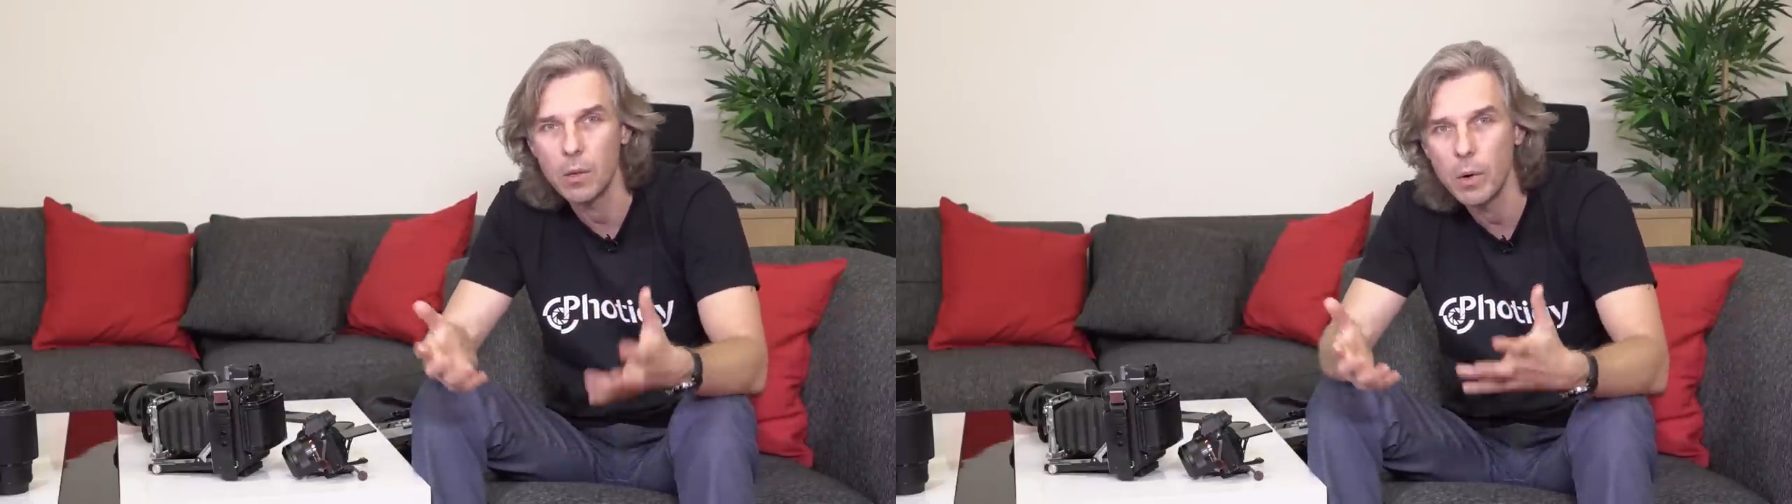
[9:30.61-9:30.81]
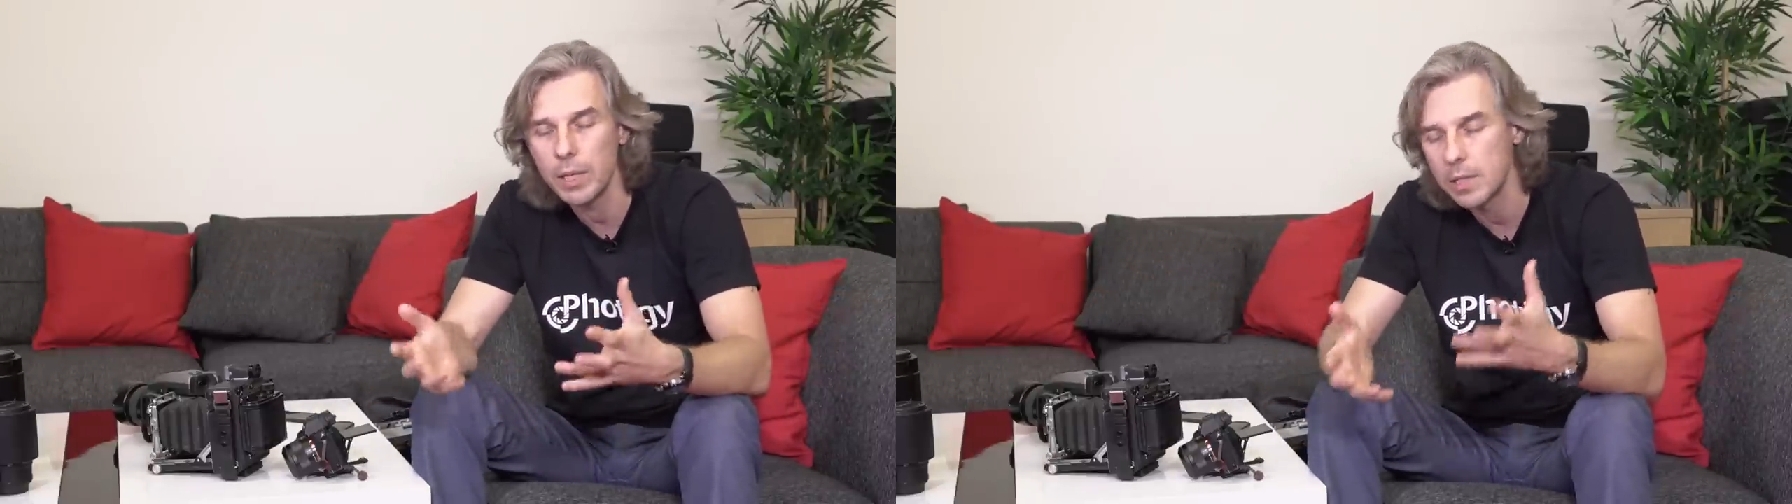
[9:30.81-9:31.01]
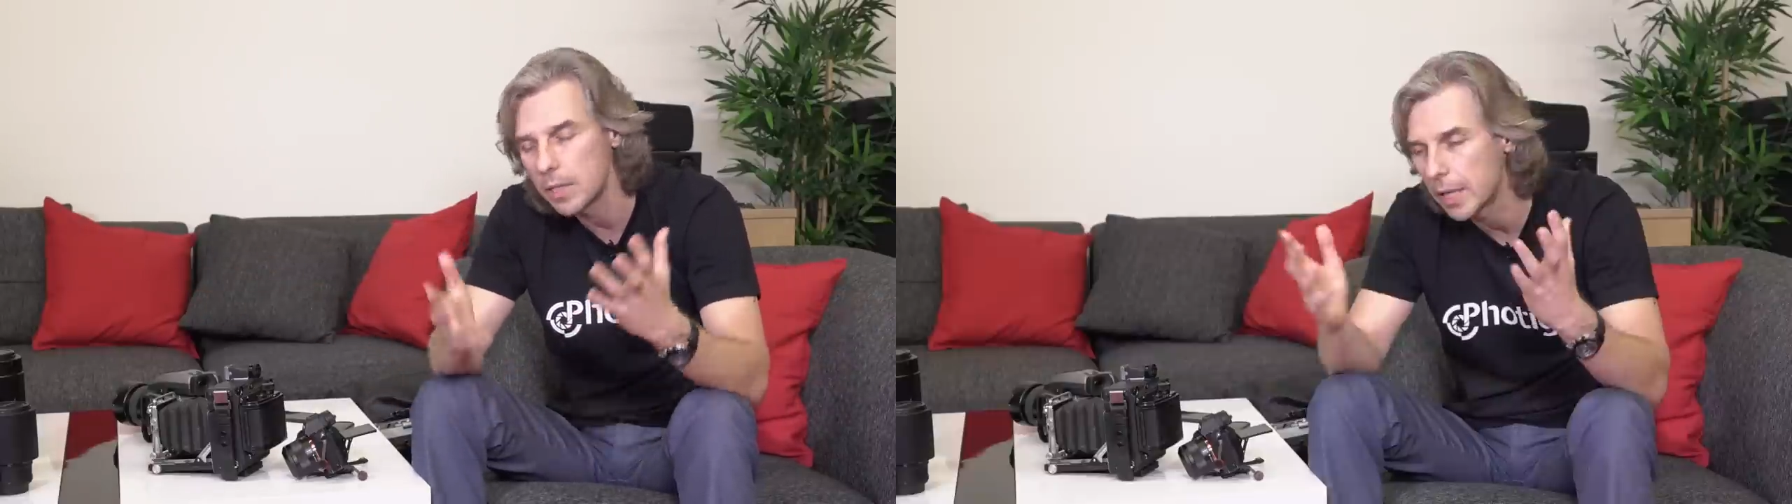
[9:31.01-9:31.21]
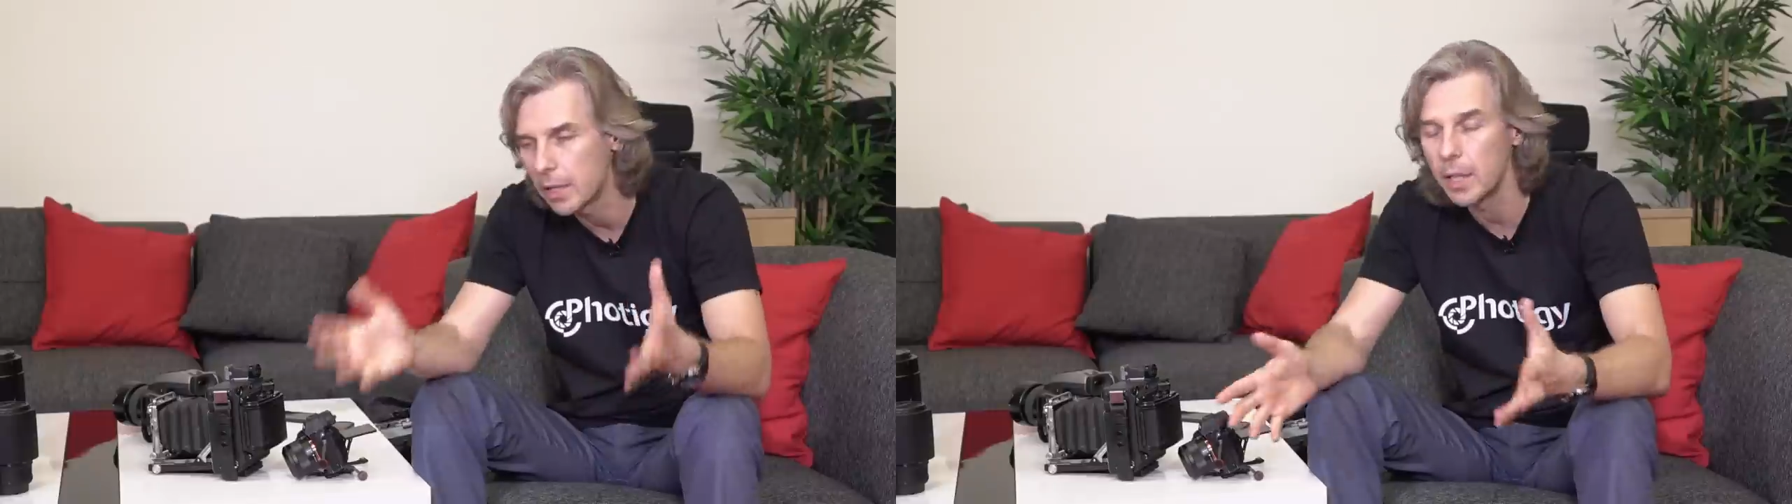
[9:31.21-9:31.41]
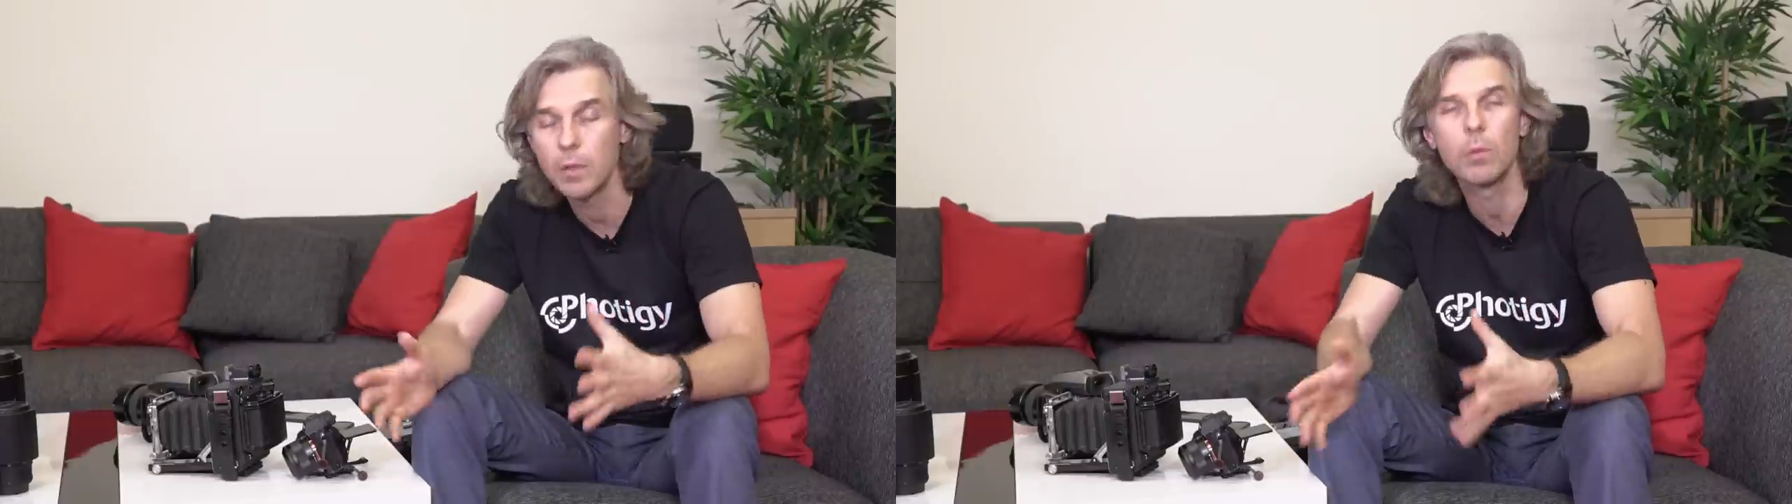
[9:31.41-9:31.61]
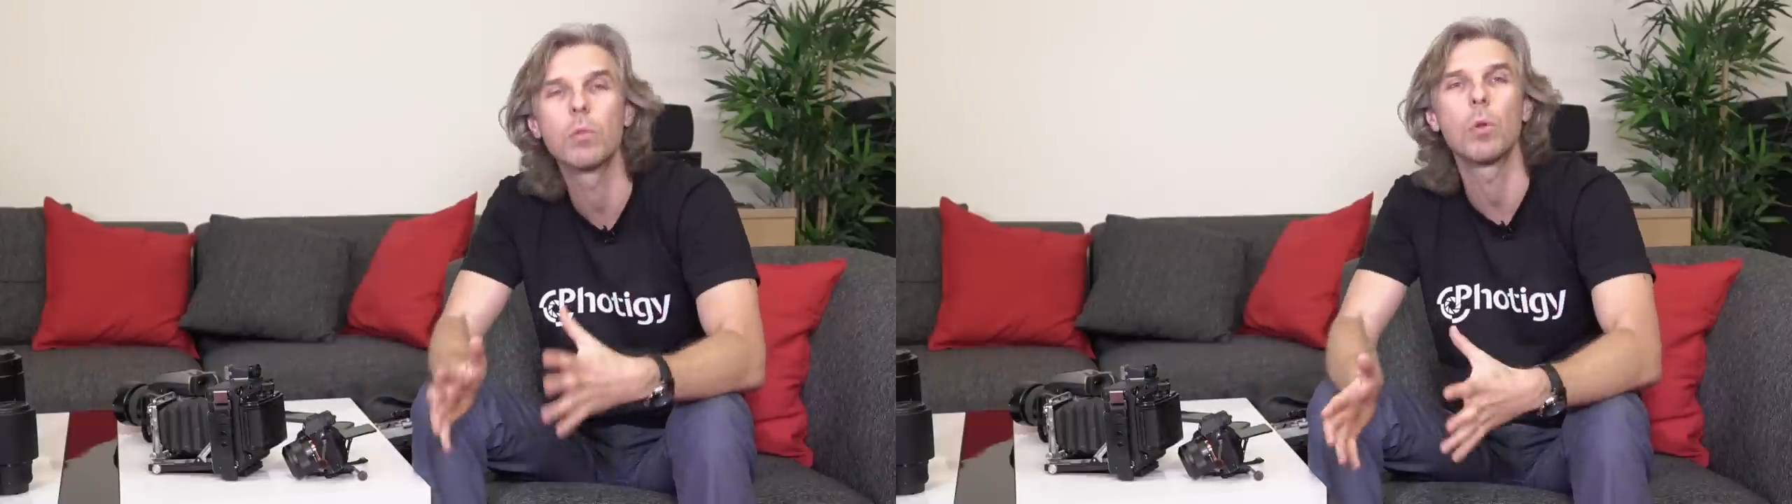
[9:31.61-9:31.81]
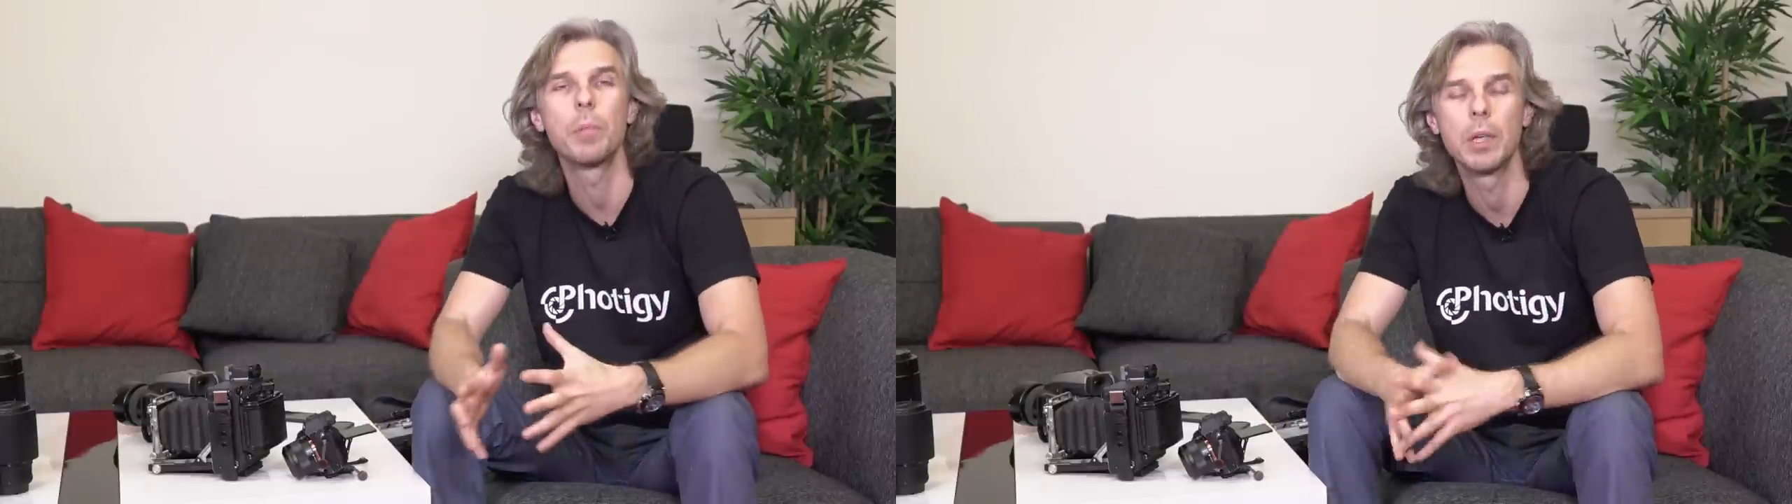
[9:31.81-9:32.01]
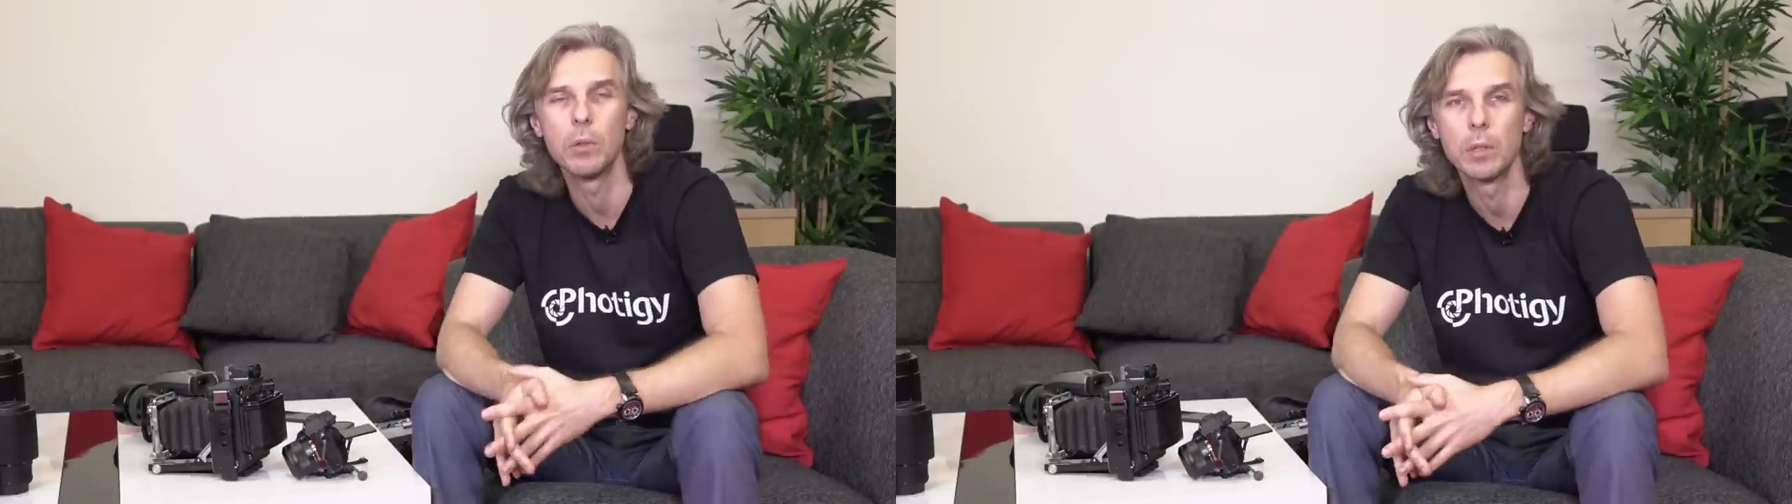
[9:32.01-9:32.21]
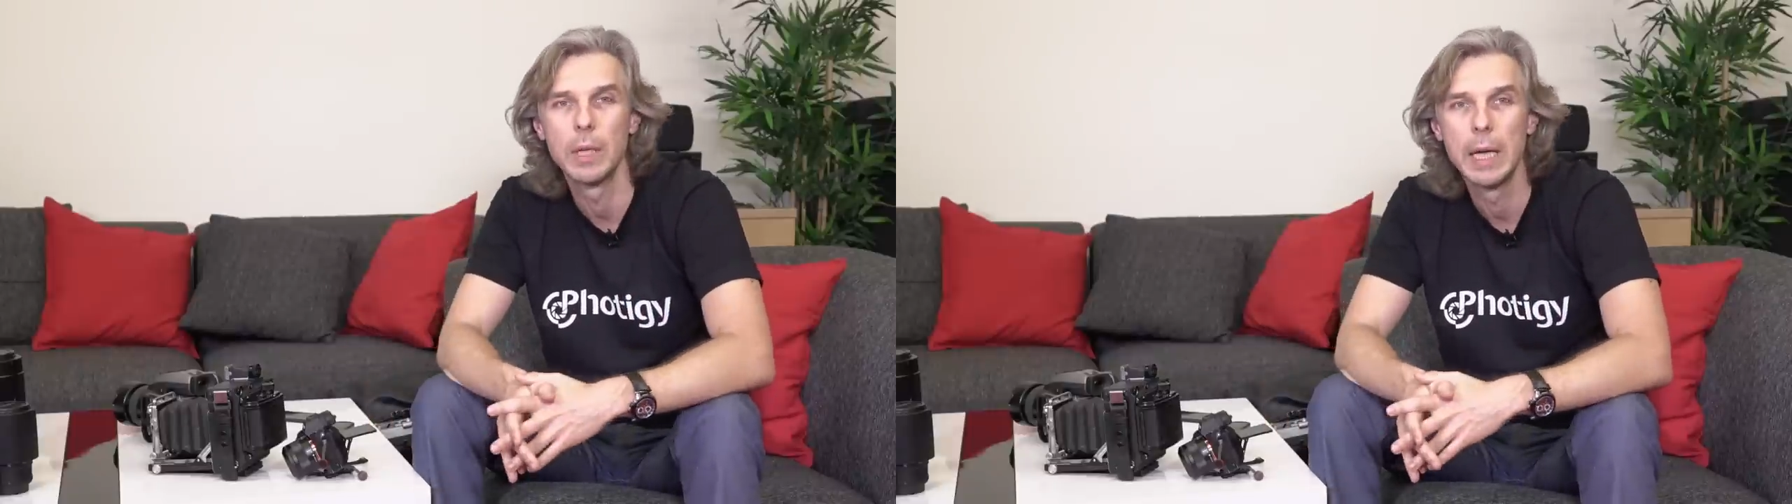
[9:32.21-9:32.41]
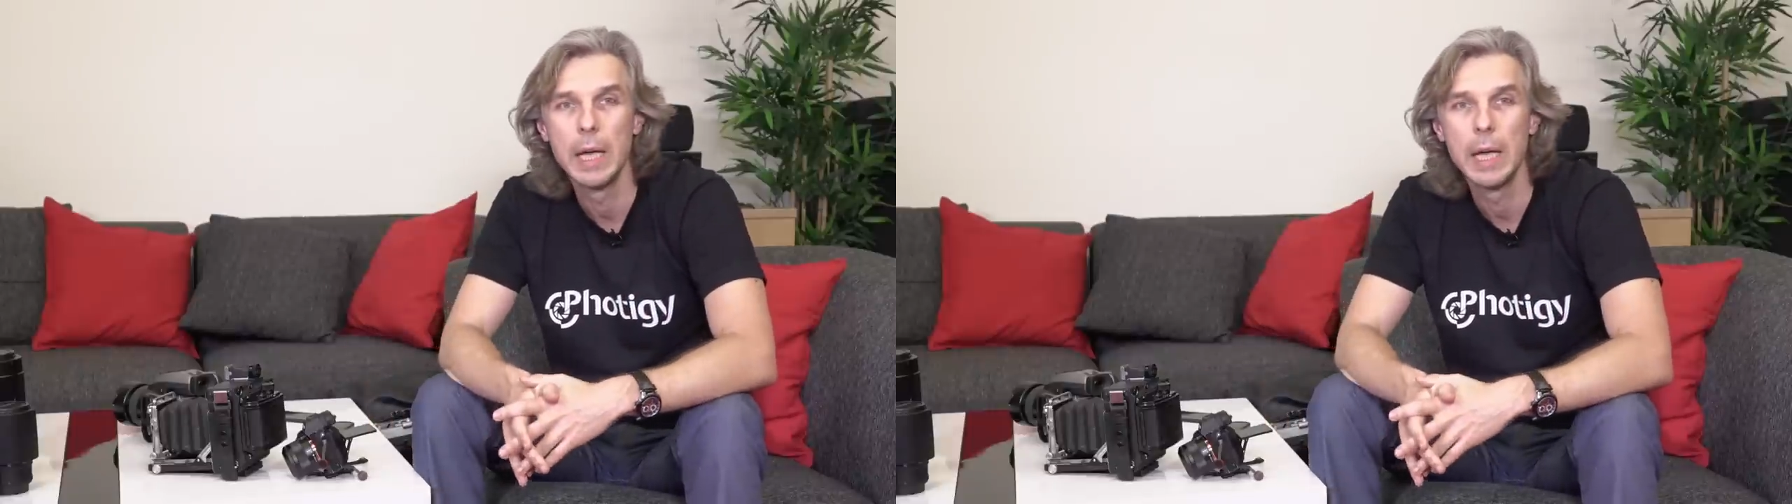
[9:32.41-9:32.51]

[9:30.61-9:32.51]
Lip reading: quality and it won't be good.